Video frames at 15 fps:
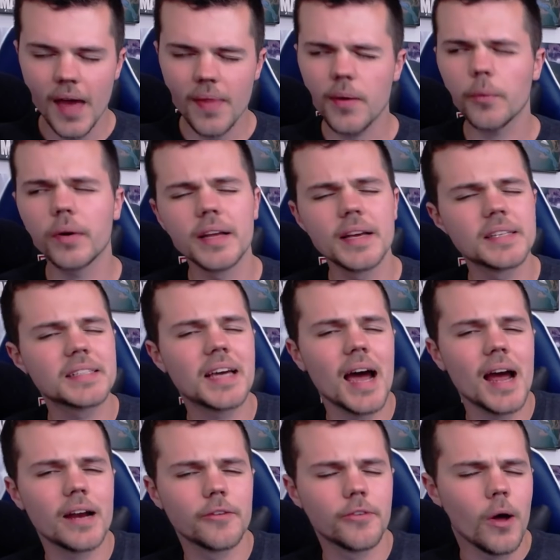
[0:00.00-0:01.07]
and that really is
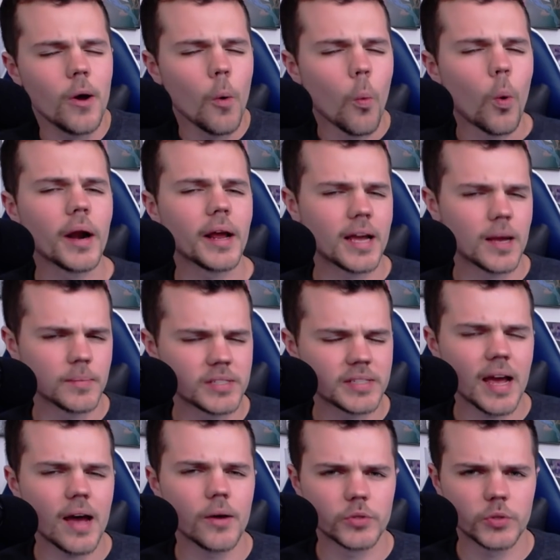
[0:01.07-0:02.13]
kind of what it comes
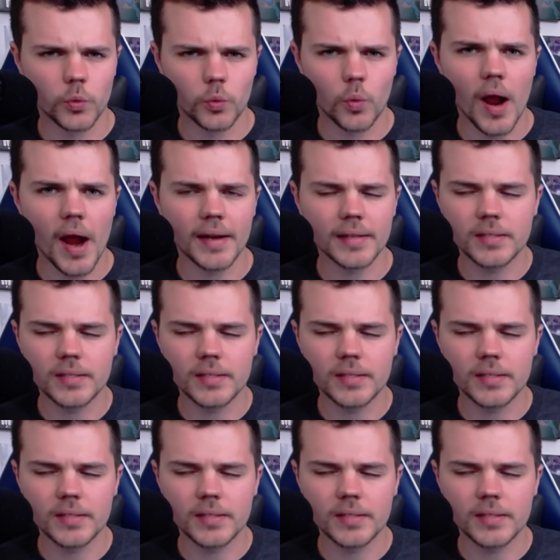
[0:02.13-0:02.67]
down to, right?